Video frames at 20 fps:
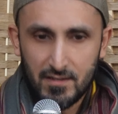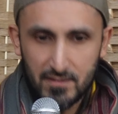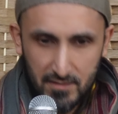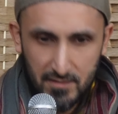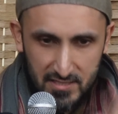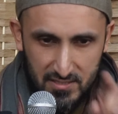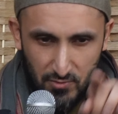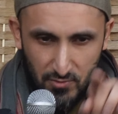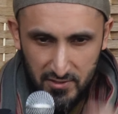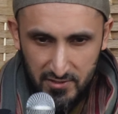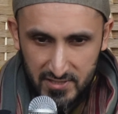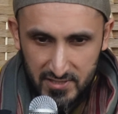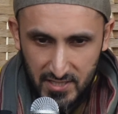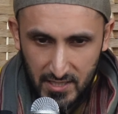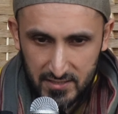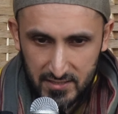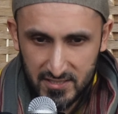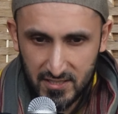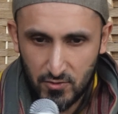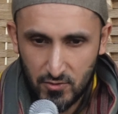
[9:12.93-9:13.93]
This one
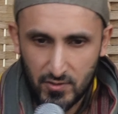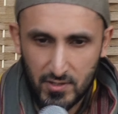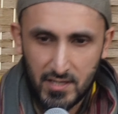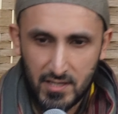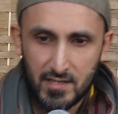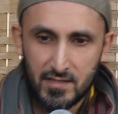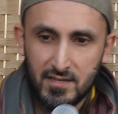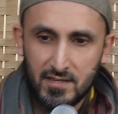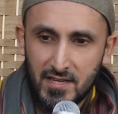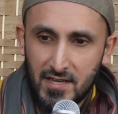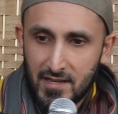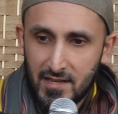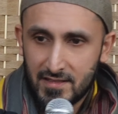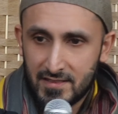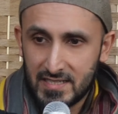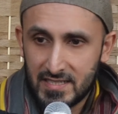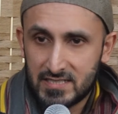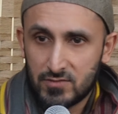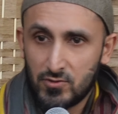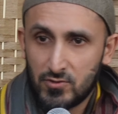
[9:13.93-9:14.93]
recites the Quran,
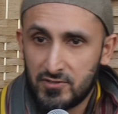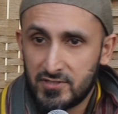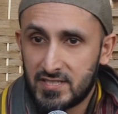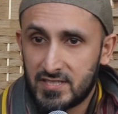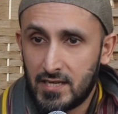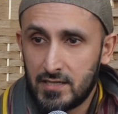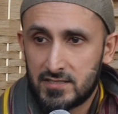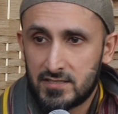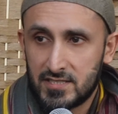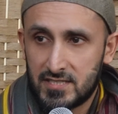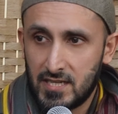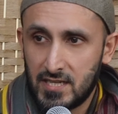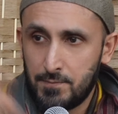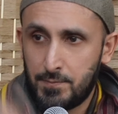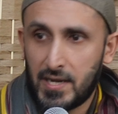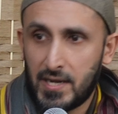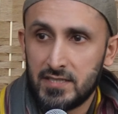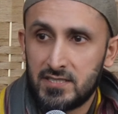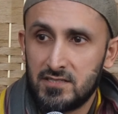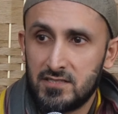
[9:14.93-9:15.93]
this one recites the same
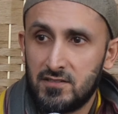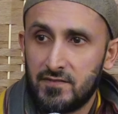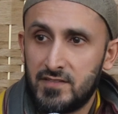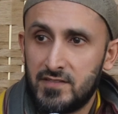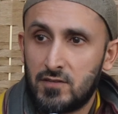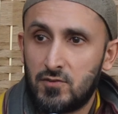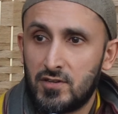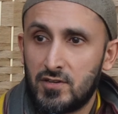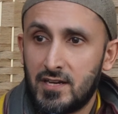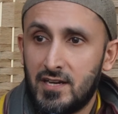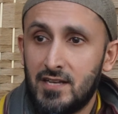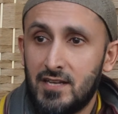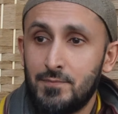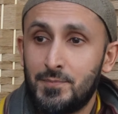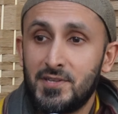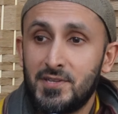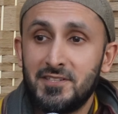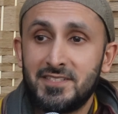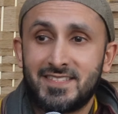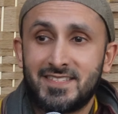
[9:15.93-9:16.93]
passage of the
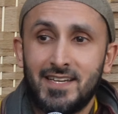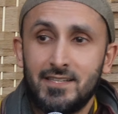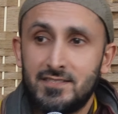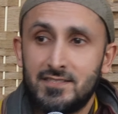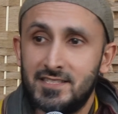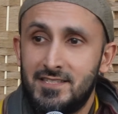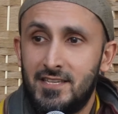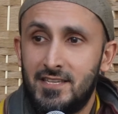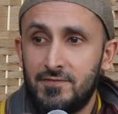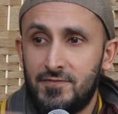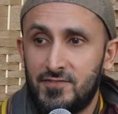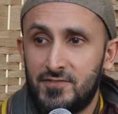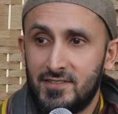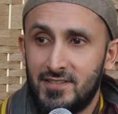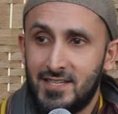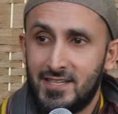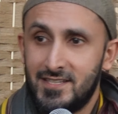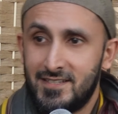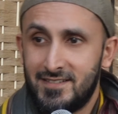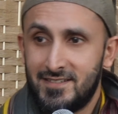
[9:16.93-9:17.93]
Quran but recites it
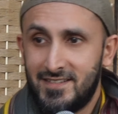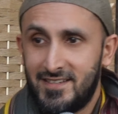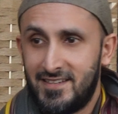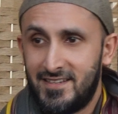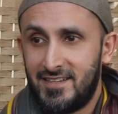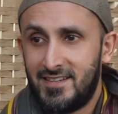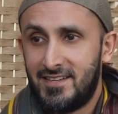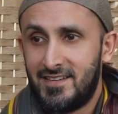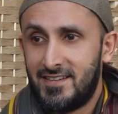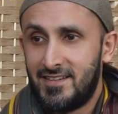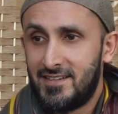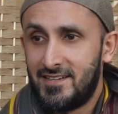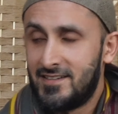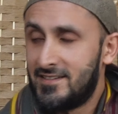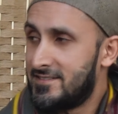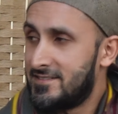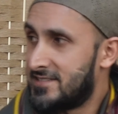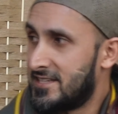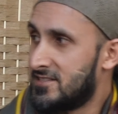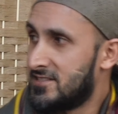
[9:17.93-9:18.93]
differently.
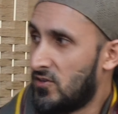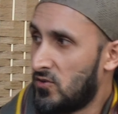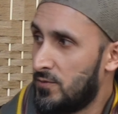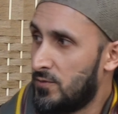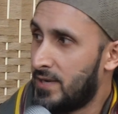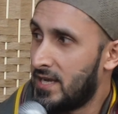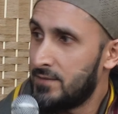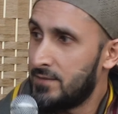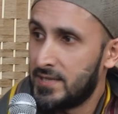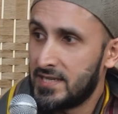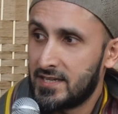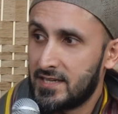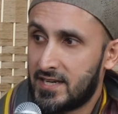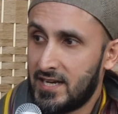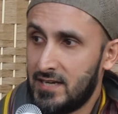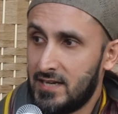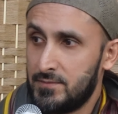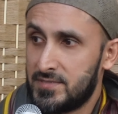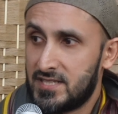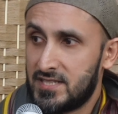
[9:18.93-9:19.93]
Sayyidina Ubay bin
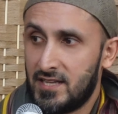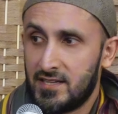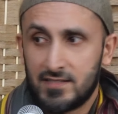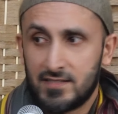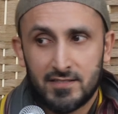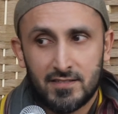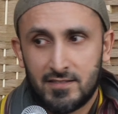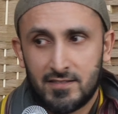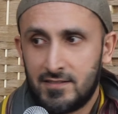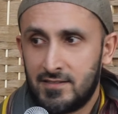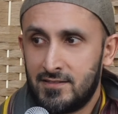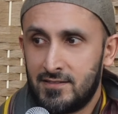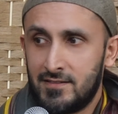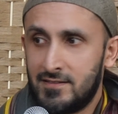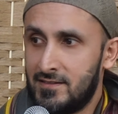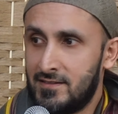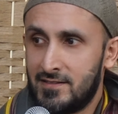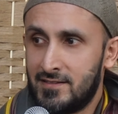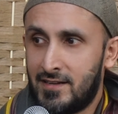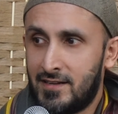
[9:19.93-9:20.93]
is like,
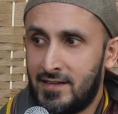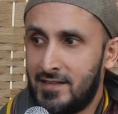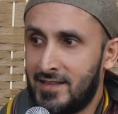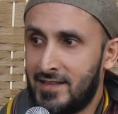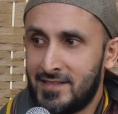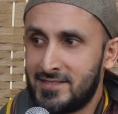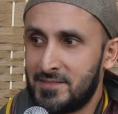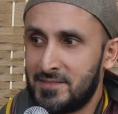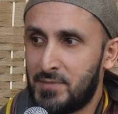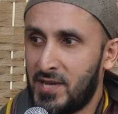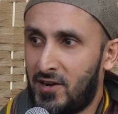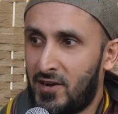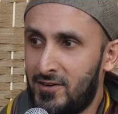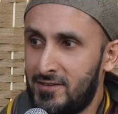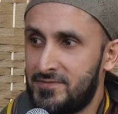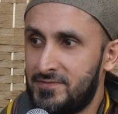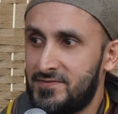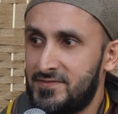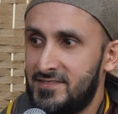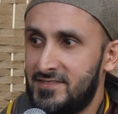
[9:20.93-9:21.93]
that's a bit
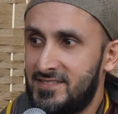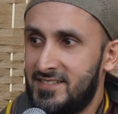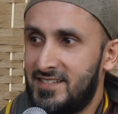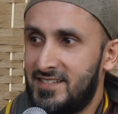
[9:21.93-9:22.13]
off.